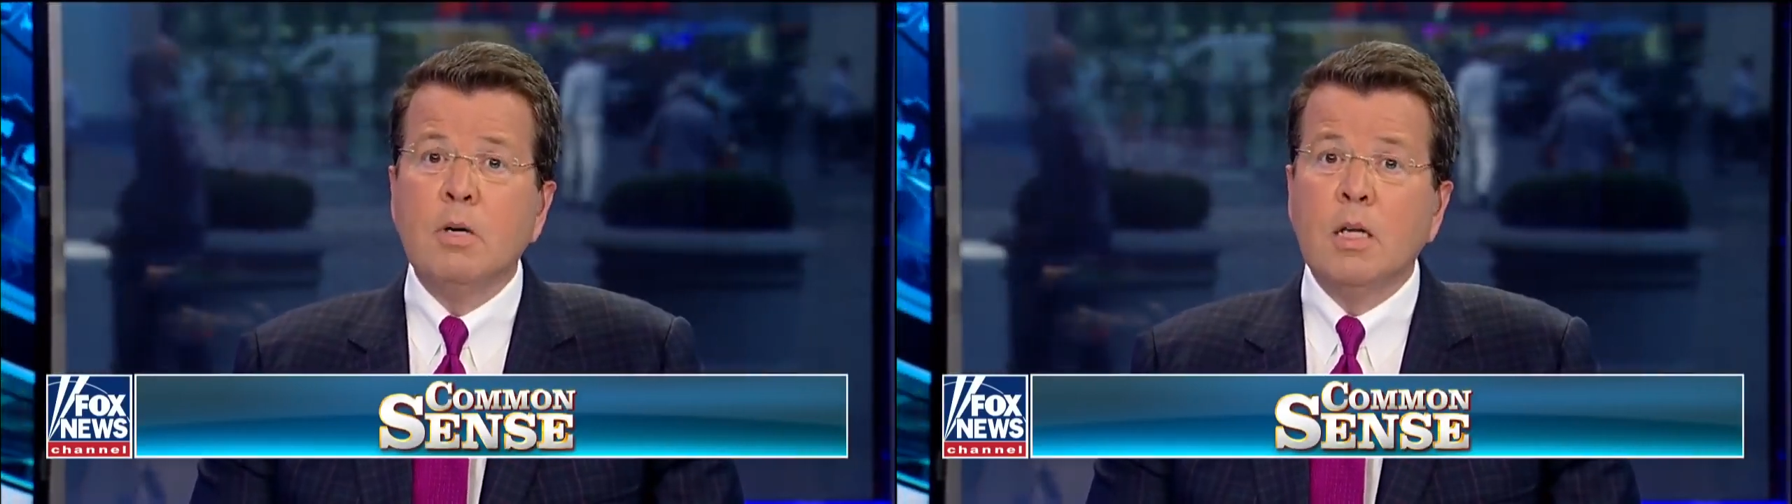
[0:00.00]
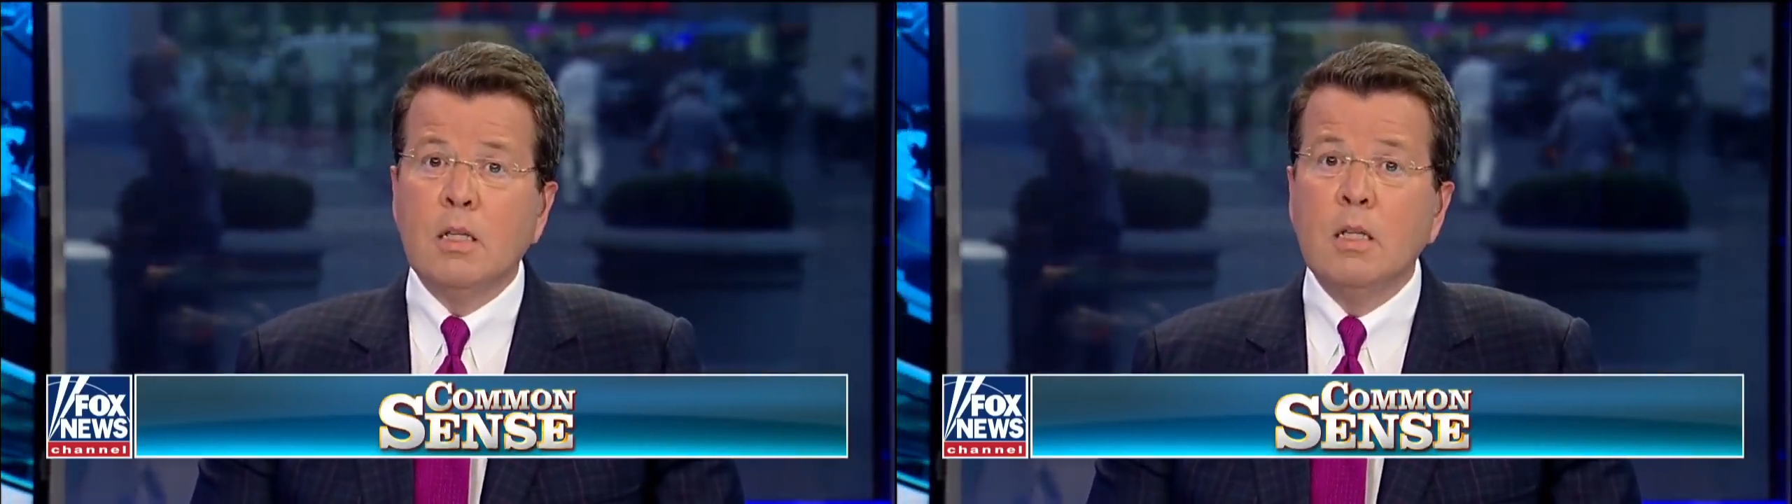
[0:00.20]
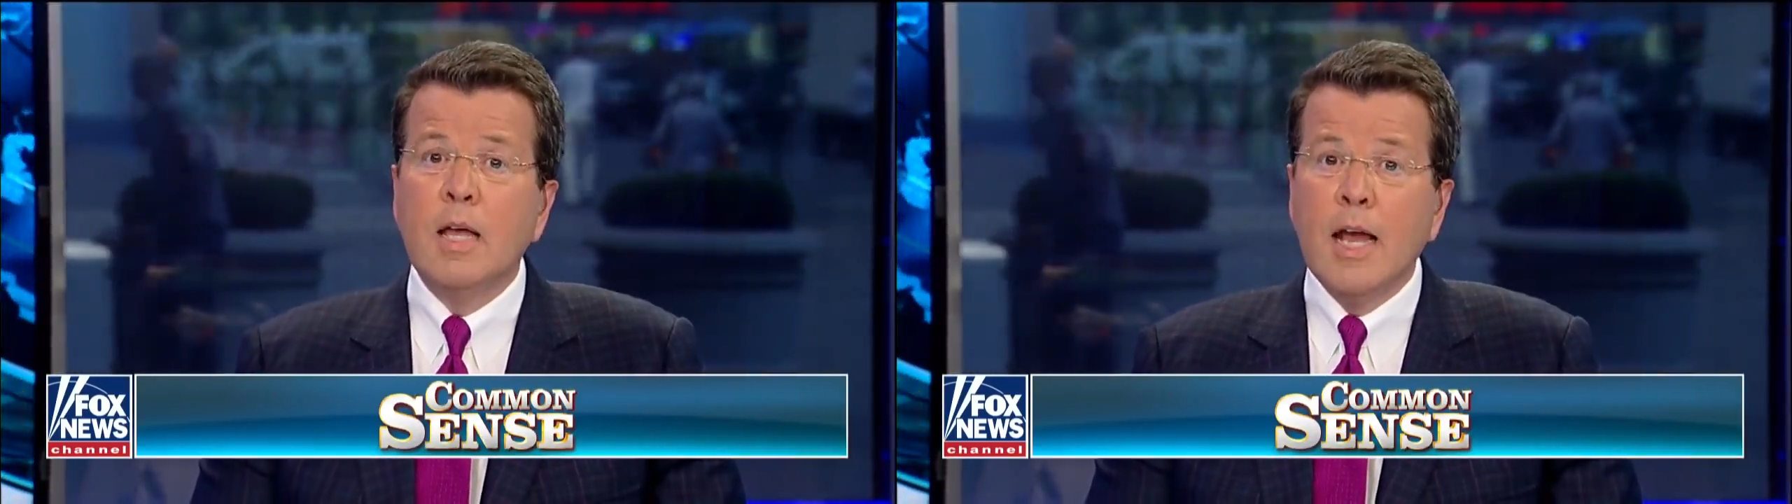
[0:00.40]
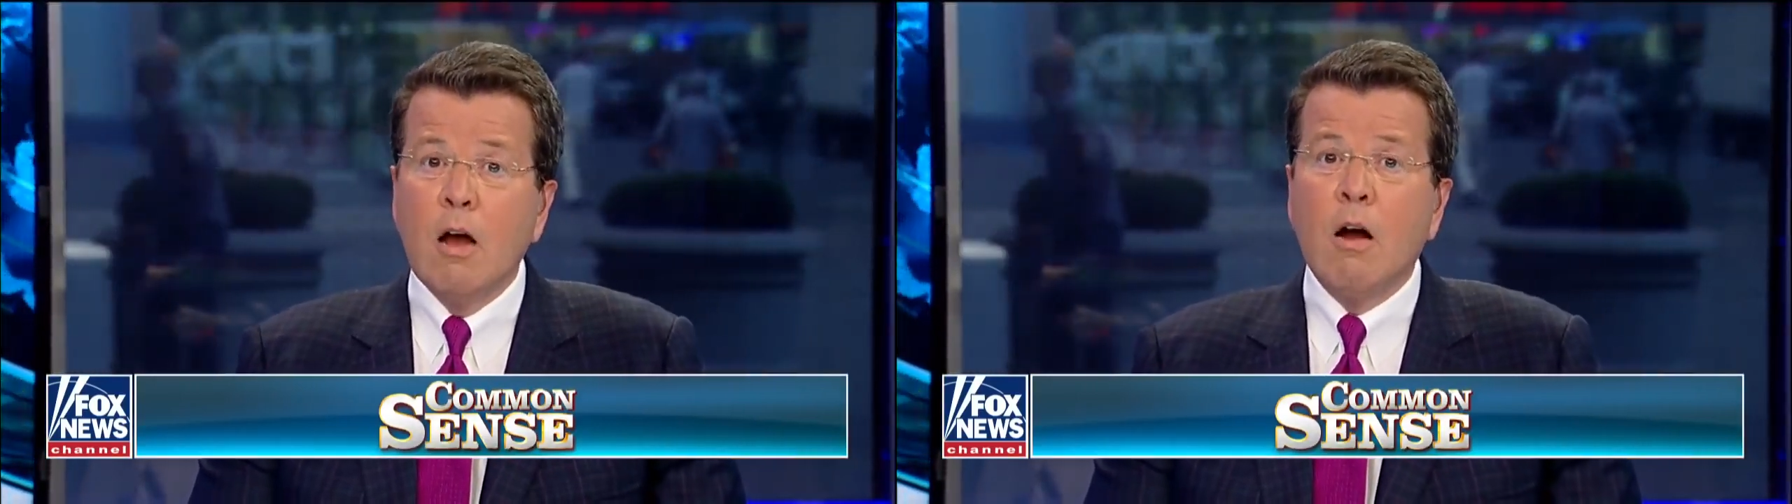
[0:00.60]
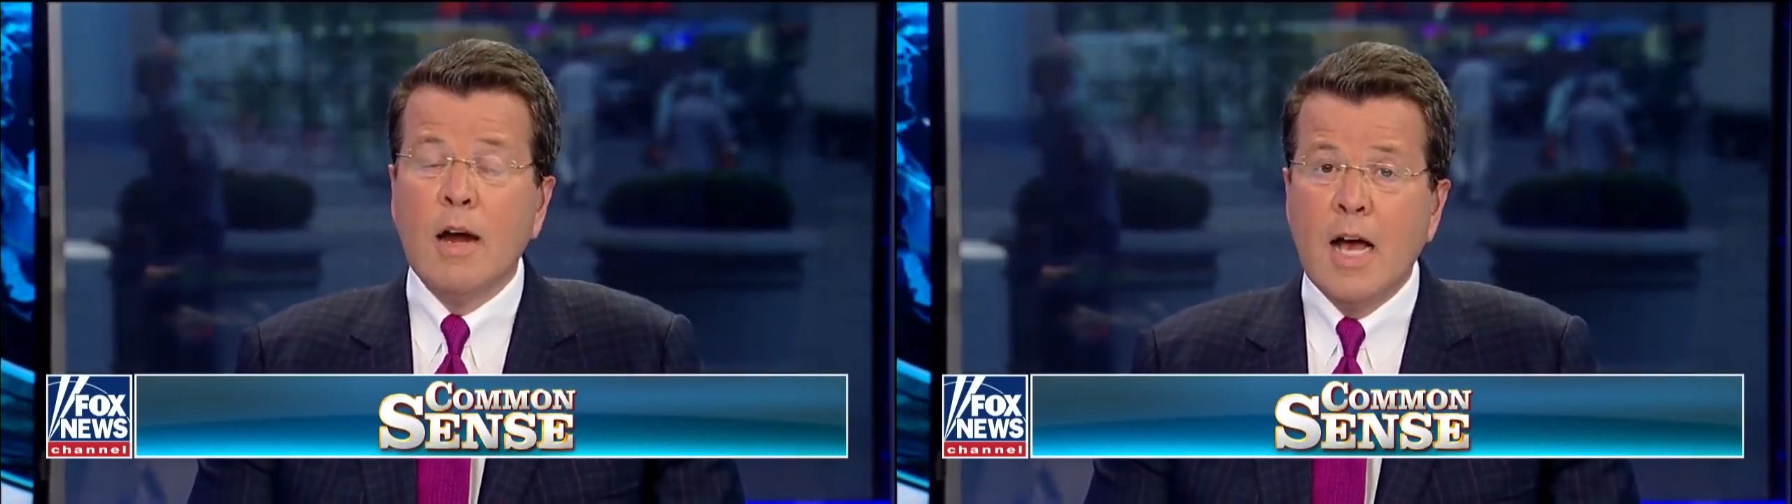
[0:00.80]
but they
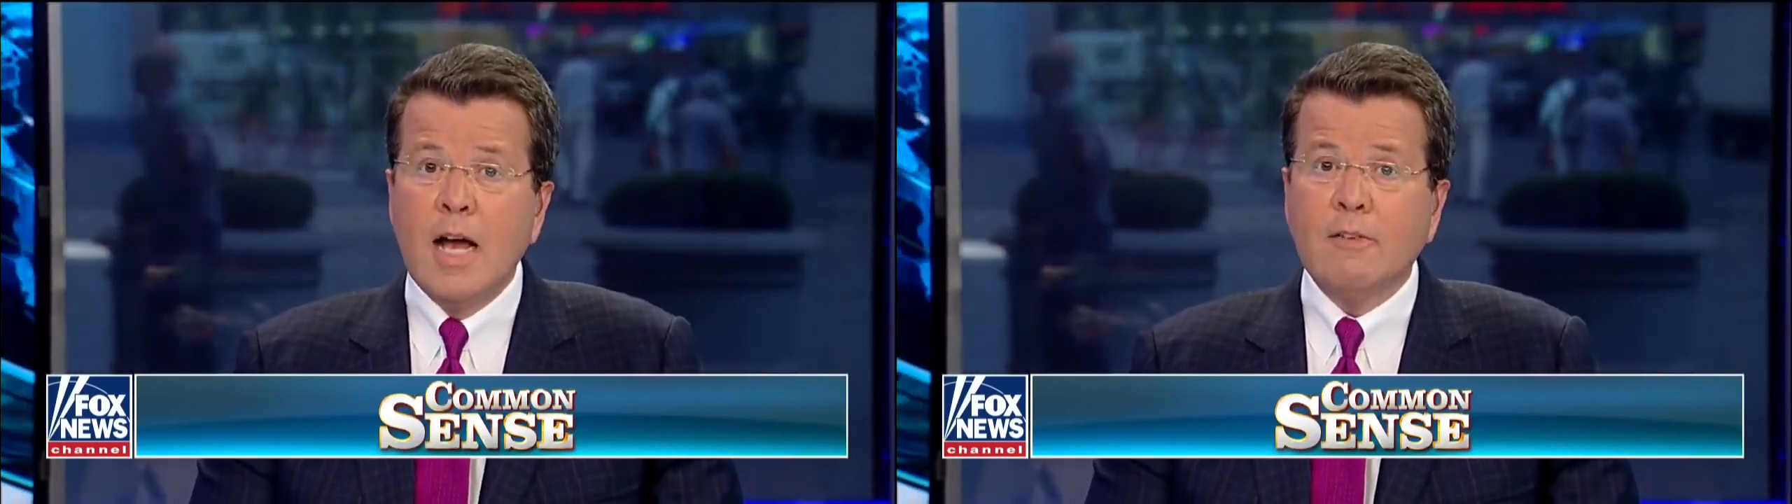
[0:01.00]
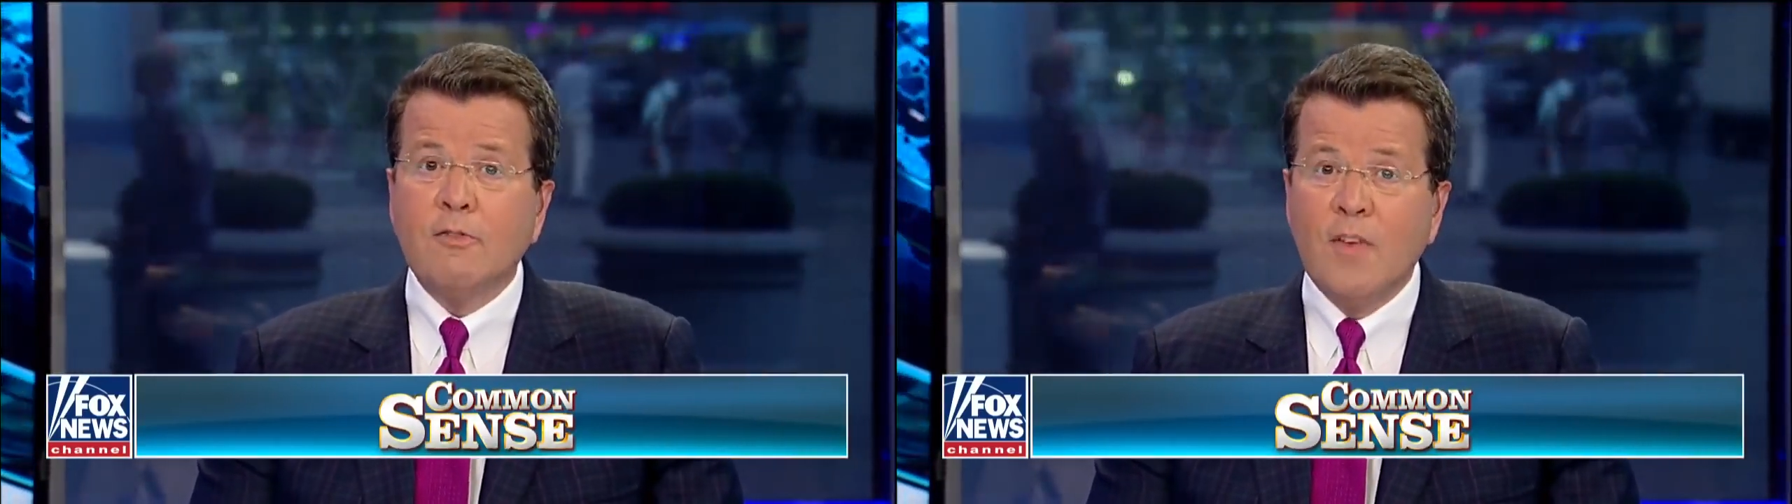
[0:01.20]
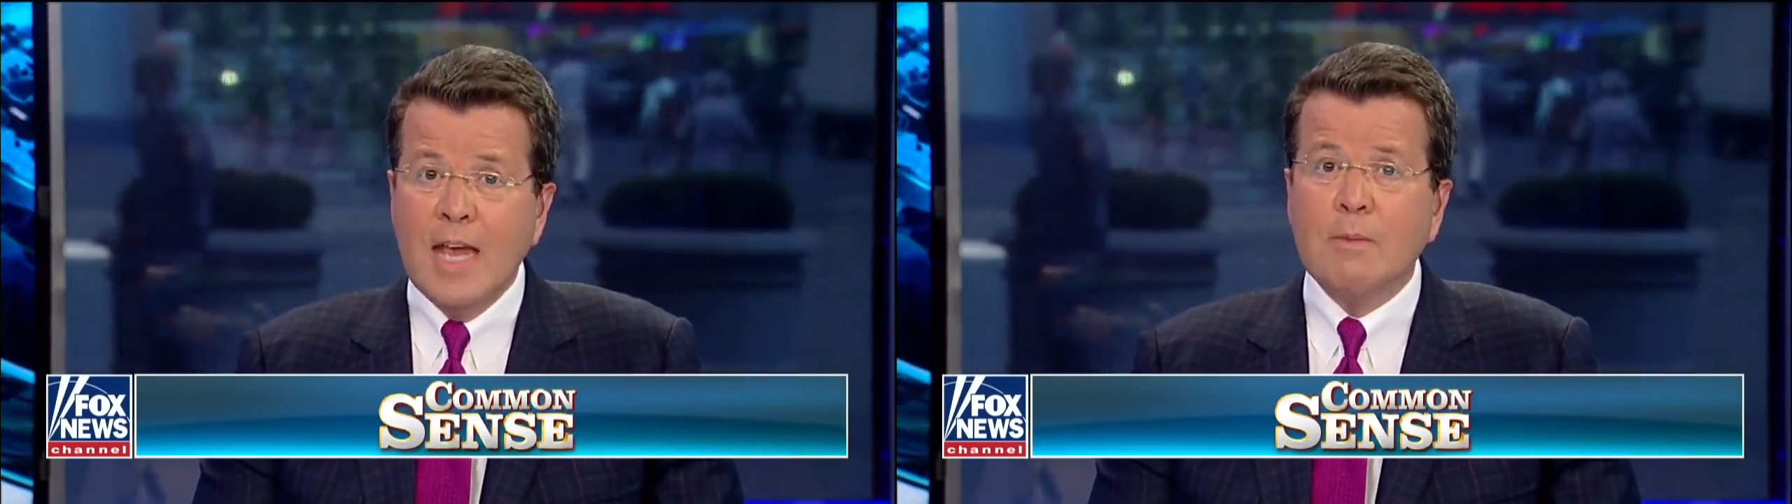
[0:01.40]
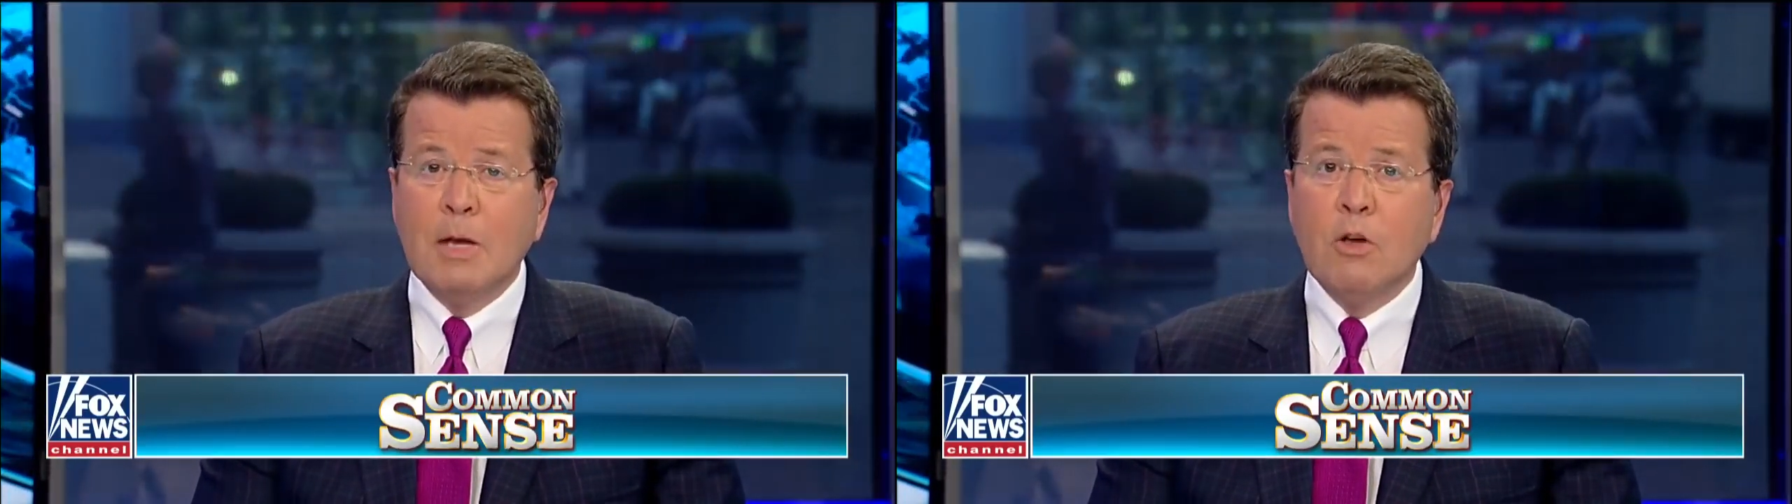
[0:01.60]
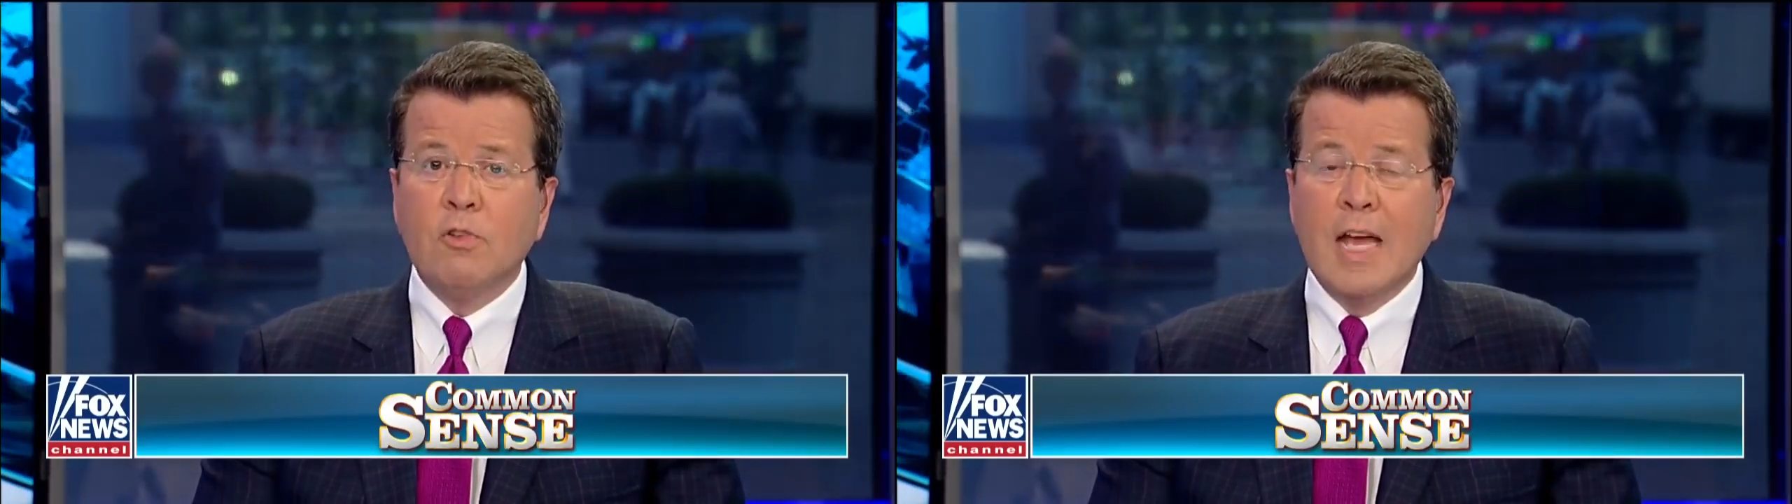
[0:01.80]
are not fake
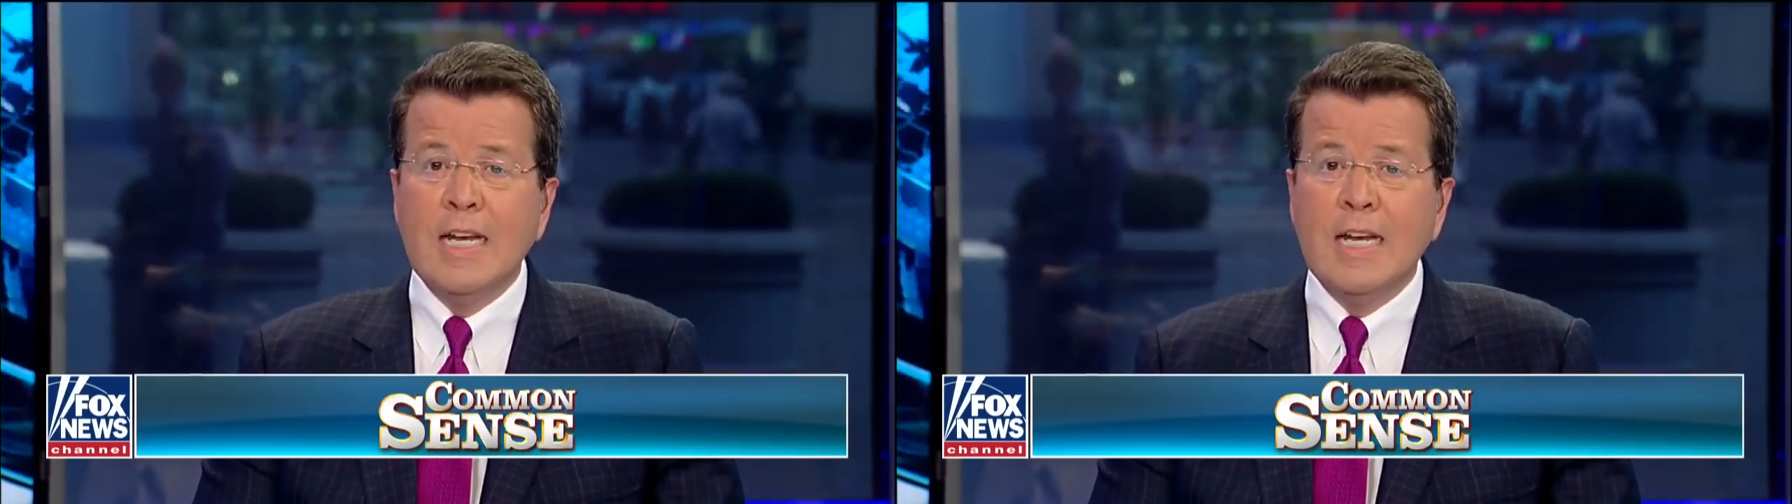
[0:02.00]
because